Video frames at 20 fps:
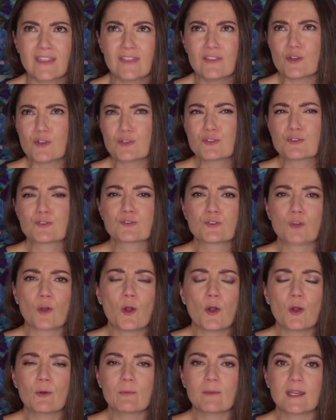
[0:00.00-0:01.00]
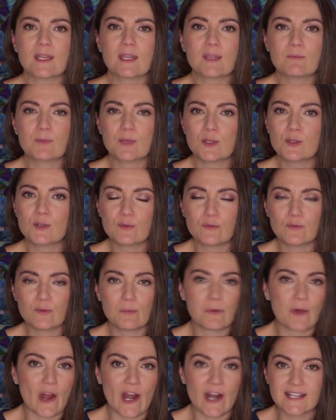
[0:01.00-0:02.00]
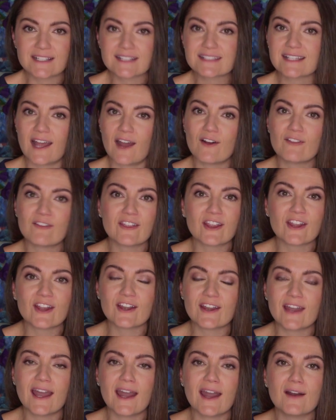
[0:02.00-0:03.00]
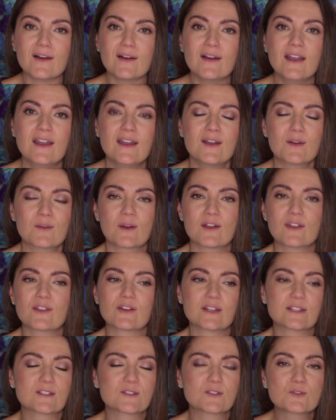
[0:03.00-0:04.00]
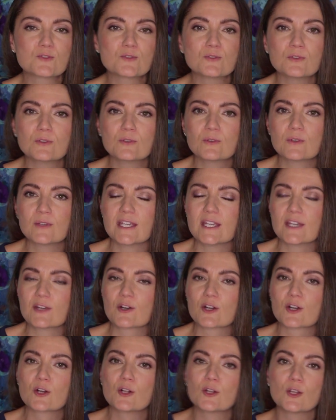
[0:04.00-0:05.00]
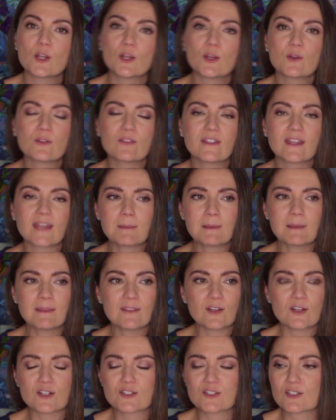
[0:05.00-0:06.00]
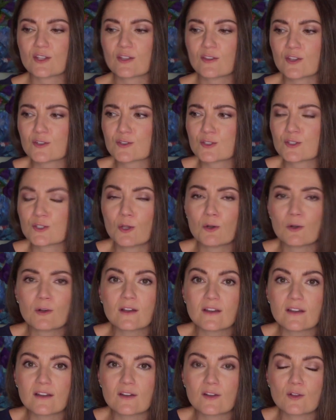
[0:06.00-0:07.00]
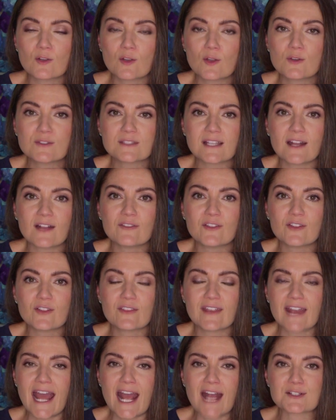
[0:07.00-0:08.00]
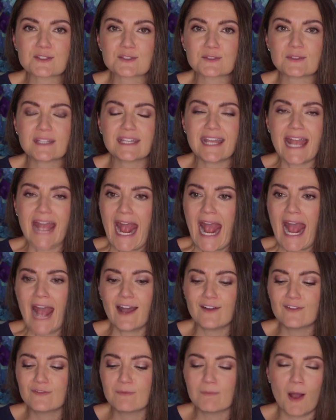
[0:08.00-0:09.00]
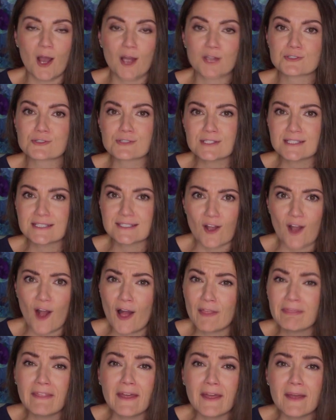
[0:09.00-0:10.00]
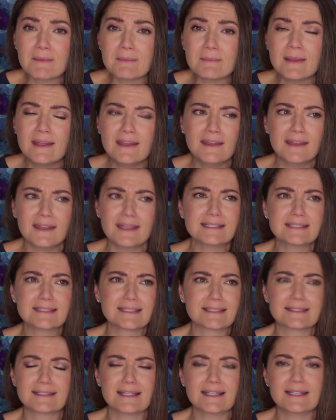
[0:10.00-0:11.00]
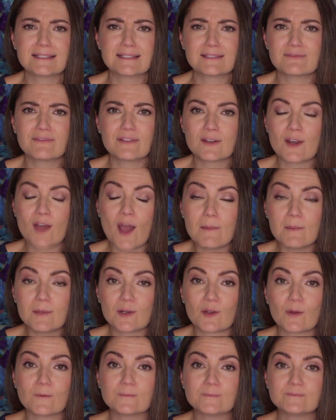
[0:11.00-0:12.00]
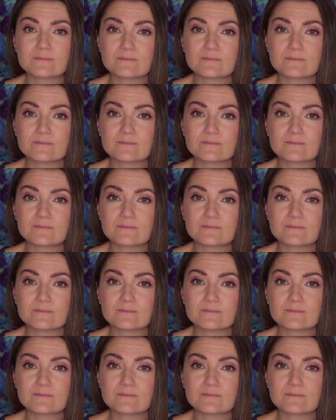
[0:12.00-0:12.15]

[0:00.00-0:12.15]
There are so many beautiful products out there now, whether it's jewelry or clothing. I mean, there's there's yoga clothes out there that actually have mantras on them. It's it's phenomenal.